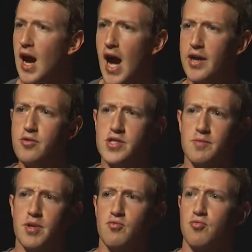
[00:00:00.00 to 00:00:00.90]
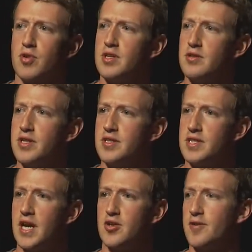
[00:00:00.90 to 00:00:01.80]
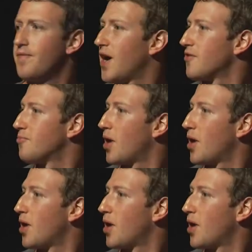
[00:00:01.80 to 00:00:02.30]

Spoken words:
I used to be really terrified of